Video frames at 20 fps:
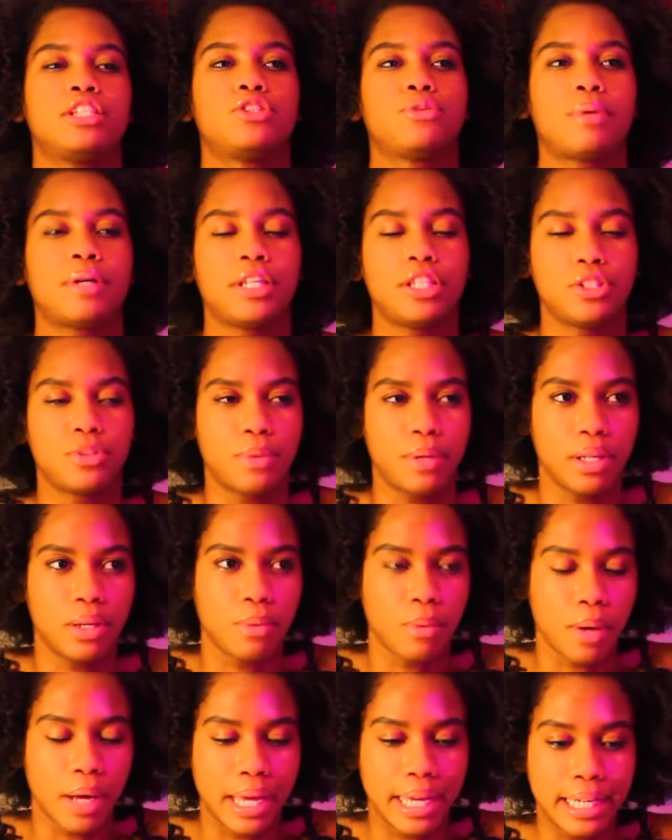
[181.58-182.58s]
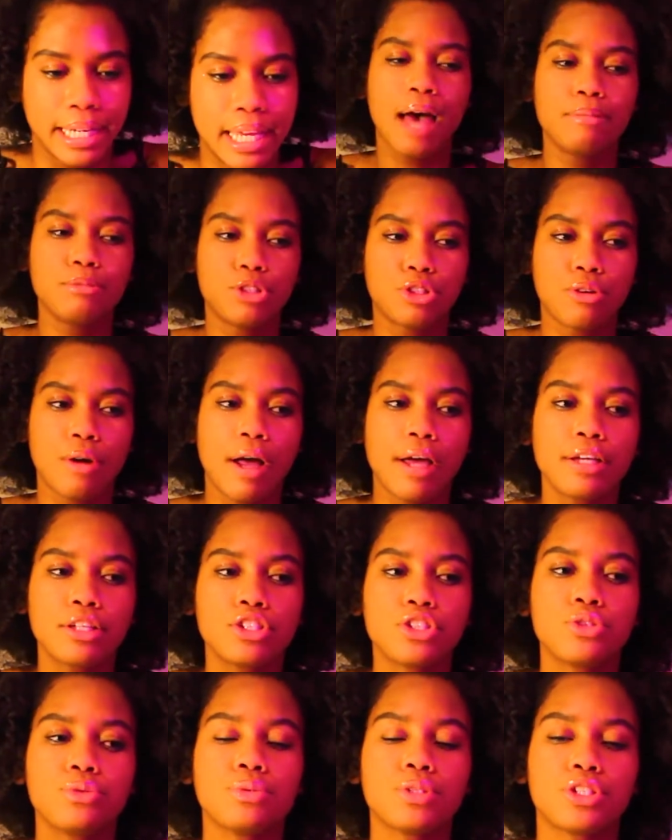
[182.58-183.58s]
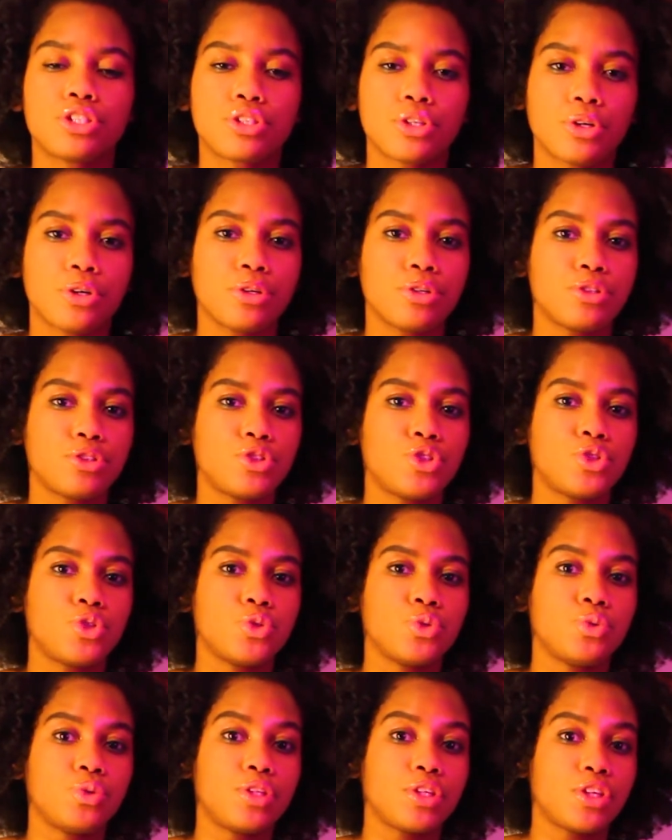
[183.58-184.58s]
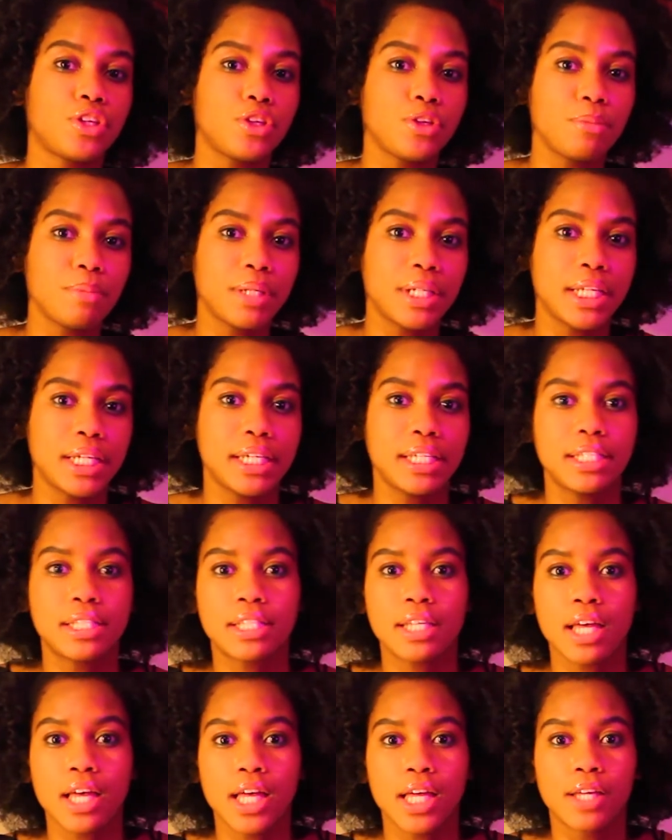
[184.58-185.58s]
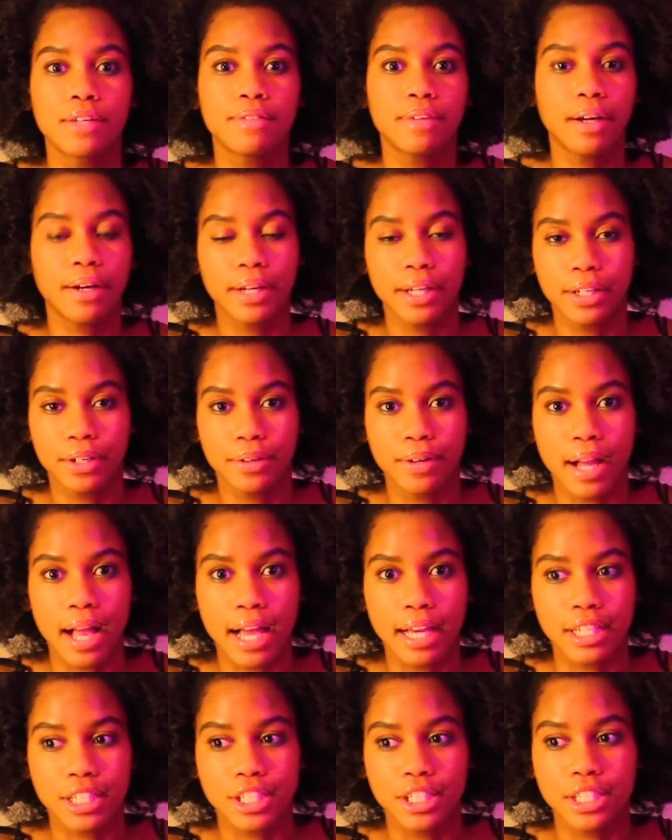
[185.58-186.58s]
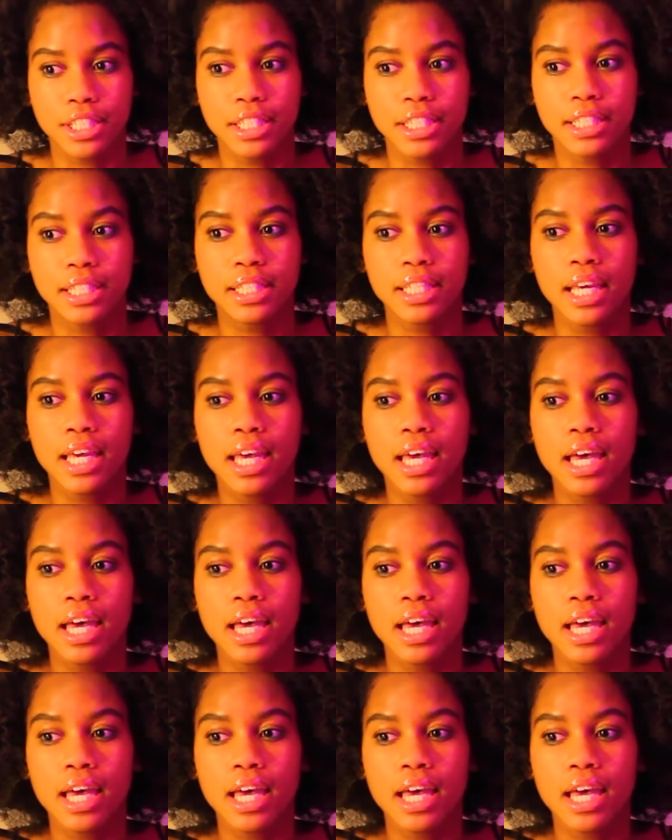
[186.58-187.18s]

2021, I'm trying to return to the humanness of our interactions.